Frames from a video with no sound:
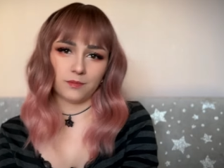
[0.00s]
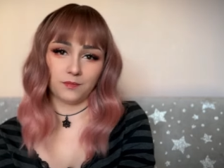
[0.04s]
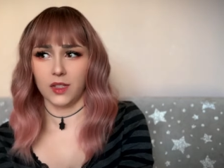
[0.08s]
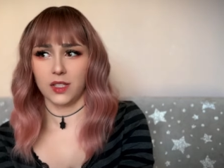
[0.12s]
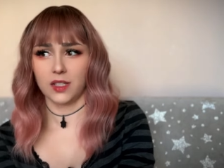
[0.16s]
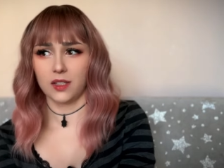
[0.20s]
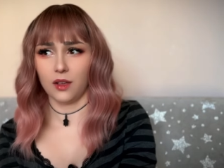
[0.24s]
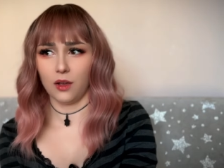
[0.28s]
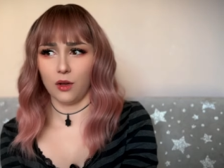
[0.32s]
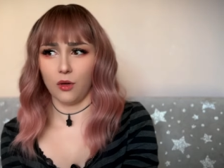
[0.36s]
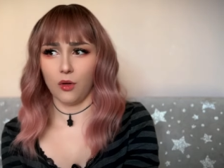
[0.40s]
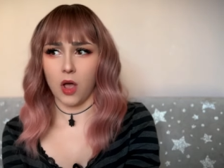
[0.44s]

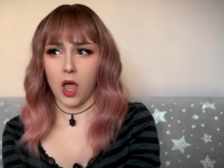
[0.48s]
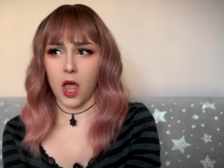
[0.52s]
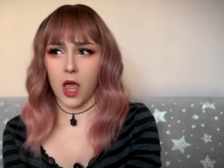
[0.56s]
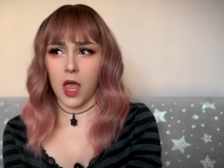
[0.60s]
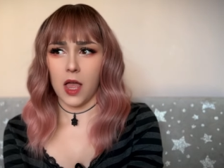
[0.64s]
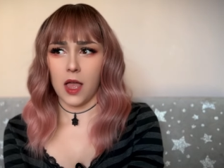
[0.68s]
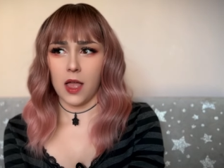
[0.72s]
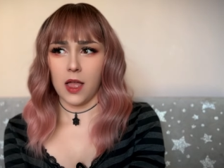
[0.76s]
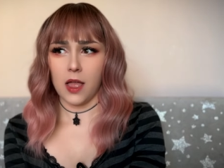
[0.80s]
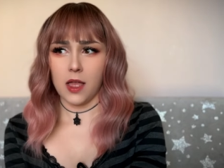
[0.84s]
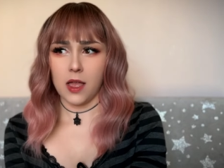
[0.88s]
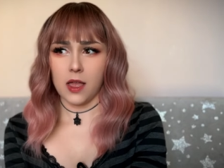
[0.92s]
So
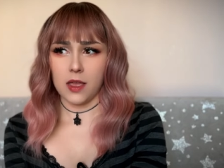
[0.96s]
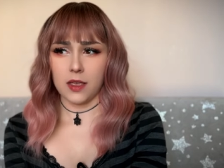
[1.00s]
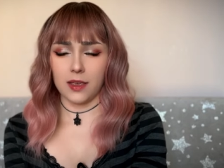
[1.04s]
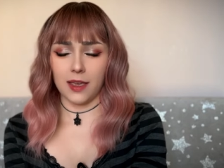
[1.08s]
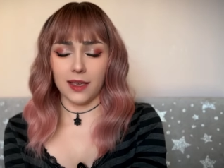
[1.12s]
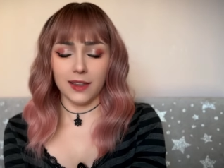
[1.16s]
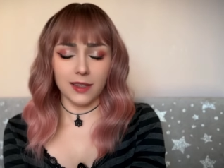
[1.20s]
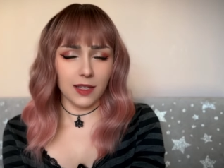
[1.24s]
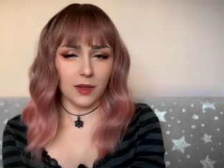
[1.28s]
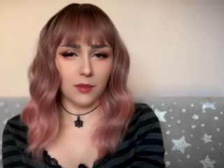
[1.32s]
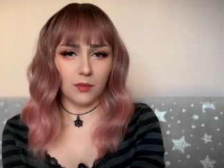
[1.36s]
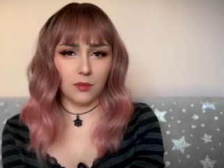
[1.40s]

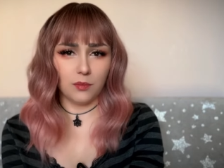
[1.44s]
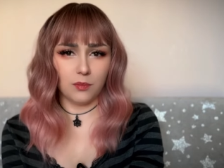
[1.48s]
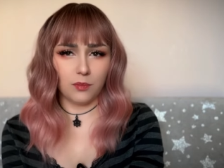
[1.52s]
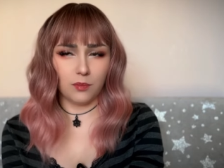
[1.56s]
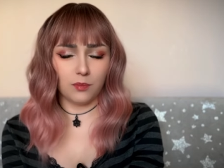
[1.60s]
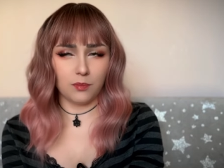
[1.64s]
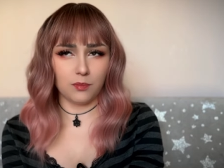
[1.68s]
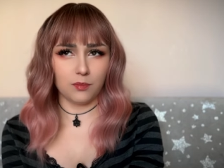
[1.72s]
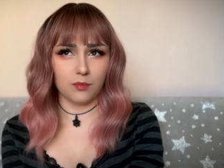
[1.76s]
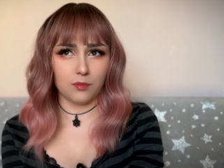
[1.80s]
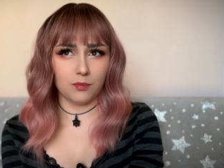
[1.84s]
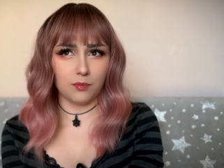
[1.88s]
can he
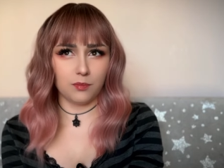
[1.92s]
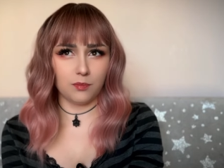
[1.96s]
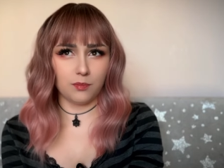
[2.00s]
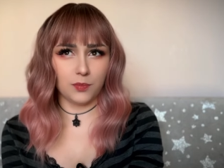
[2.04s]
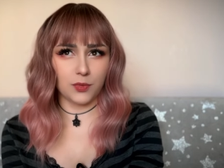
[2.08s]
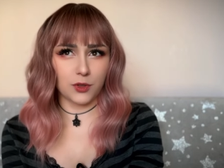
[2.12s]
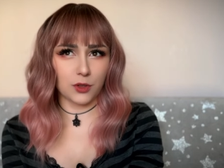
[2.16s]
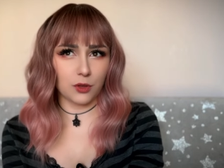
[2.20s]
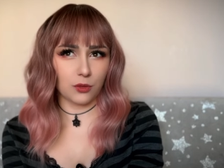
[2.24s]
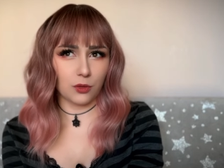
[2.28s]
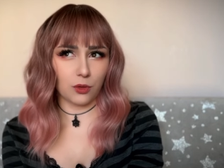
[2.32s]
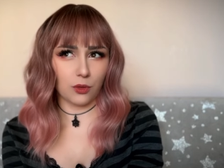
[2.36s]

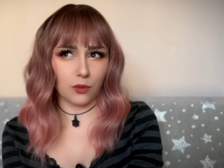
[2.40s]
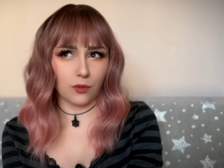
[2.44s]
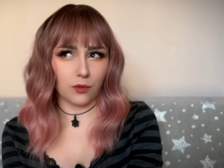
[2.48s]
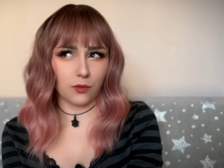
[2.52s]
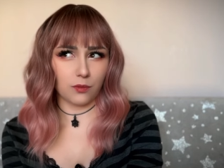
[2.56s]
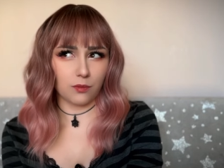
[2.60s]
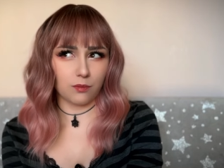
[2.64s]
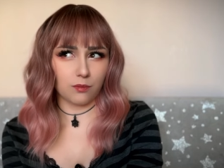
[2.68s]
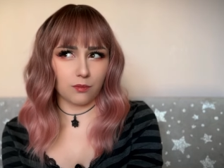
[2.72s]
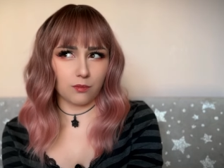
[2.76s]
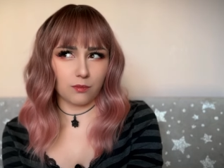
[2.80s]
sort of